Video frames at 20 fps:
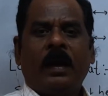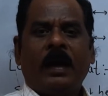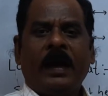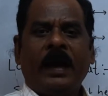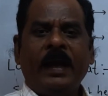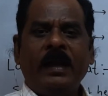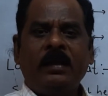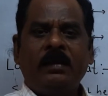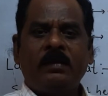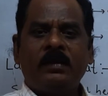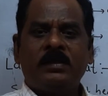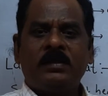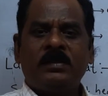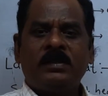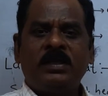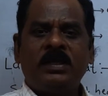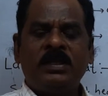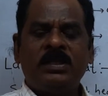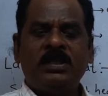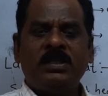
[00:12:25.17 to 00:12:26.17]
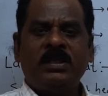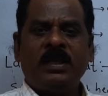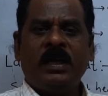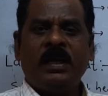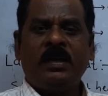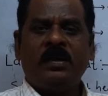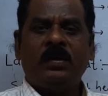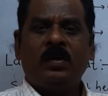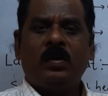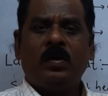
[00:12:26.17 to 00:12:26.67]
At C
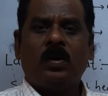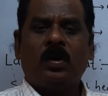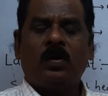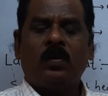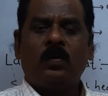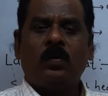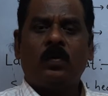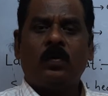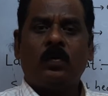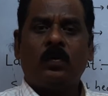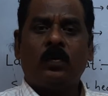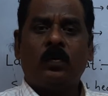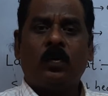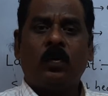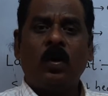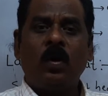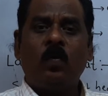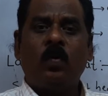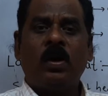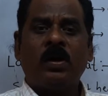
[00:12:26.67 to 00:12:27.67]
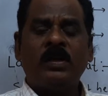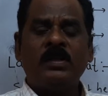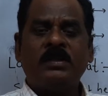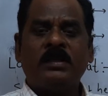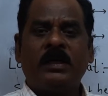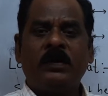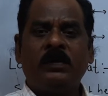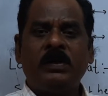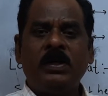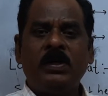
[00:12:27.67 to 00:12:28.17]
state whole water is
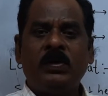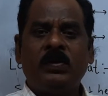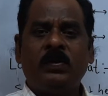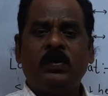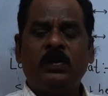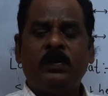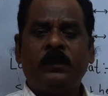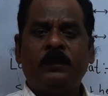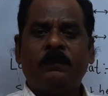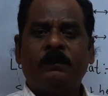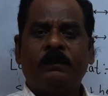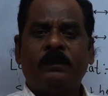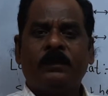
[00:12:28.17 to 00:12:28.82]
converted into